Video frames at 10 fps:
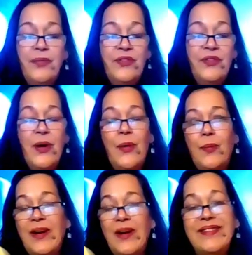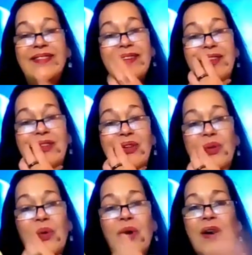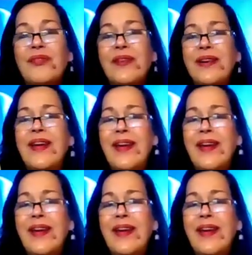So Pisces, you often